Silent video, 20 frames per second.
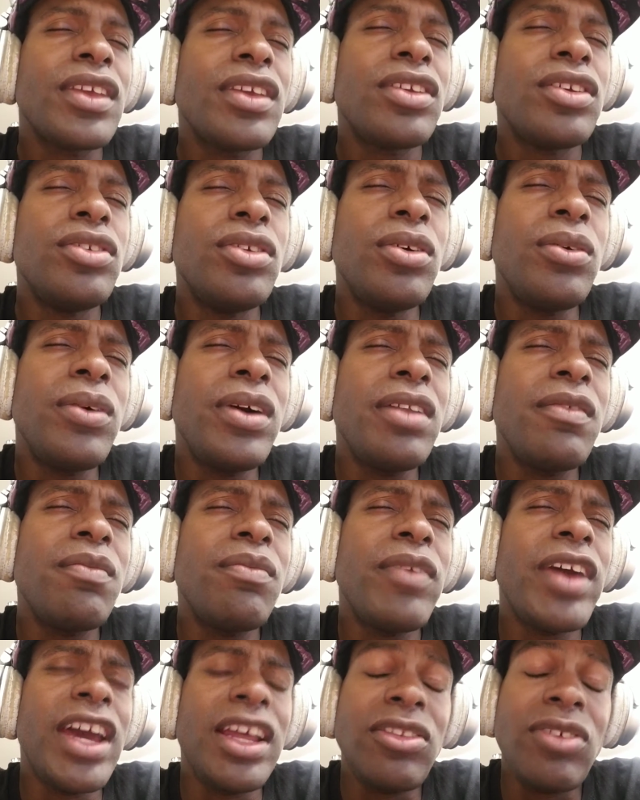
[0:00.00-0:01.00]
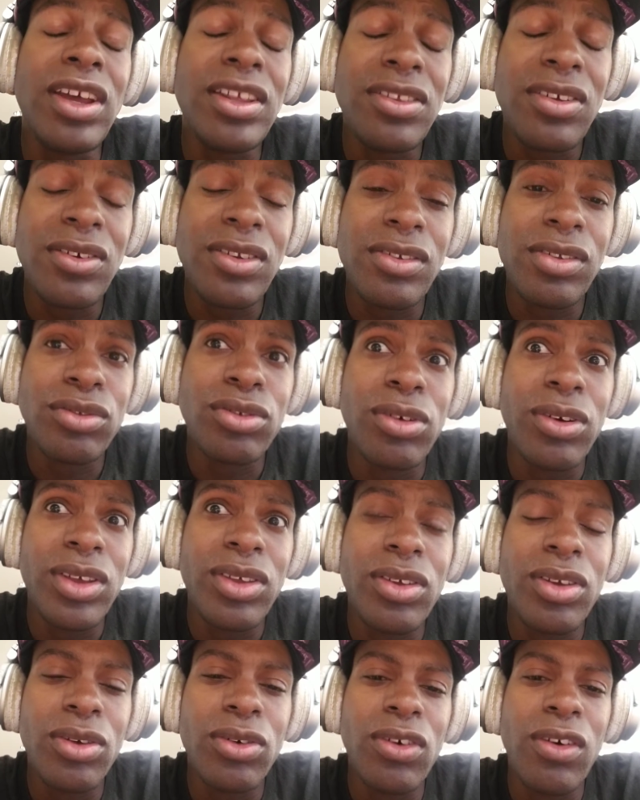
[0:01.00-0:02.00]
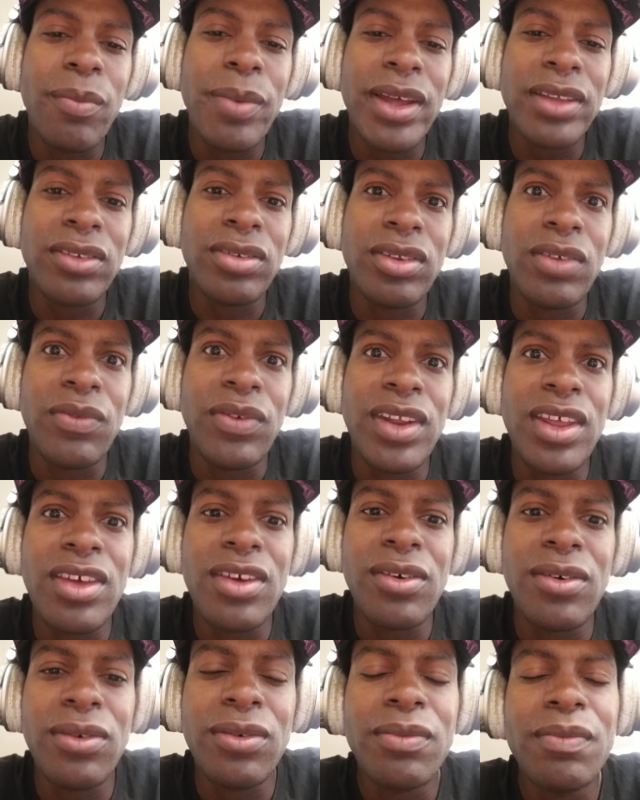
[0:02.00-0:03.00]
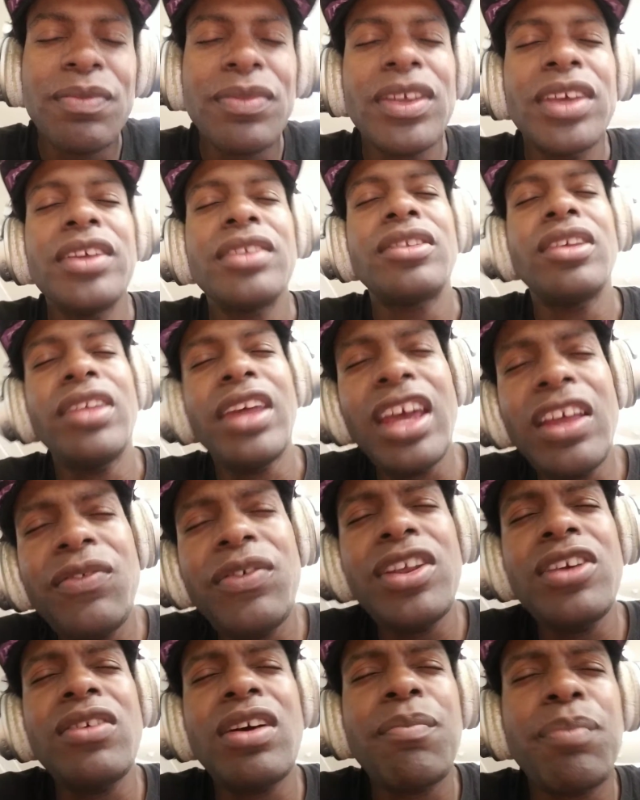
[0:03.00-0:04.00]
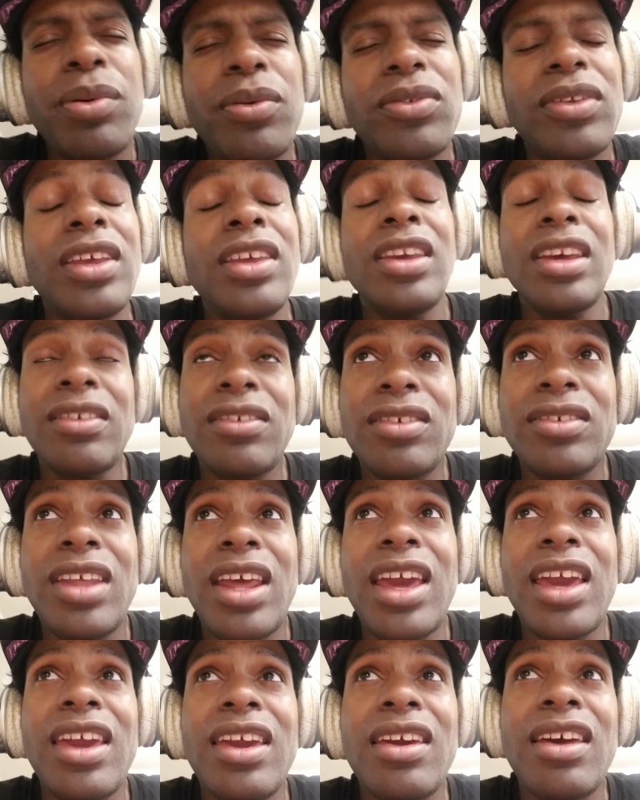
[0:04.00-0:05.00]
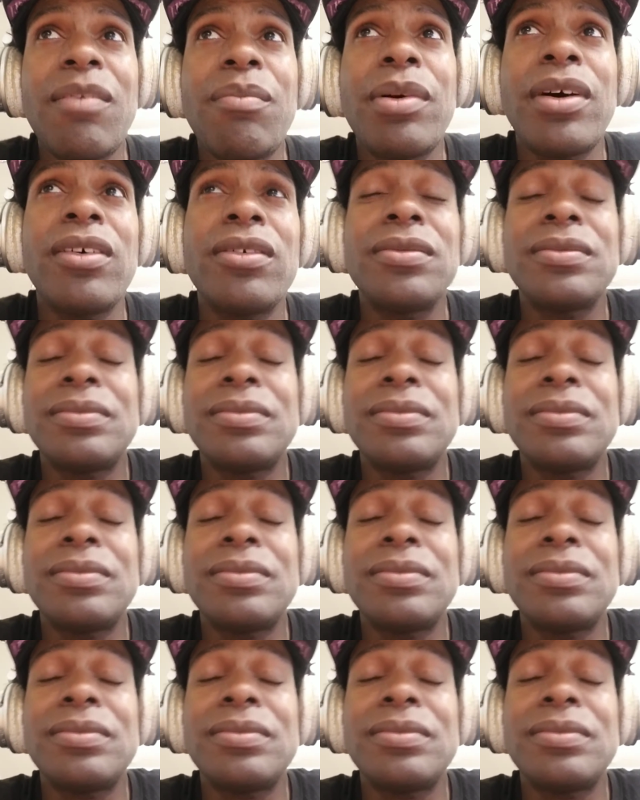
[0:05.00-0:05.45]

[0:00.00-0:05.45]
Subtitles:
You know what? After I tell the story, you can go back to the video, the last video I posted yesterday about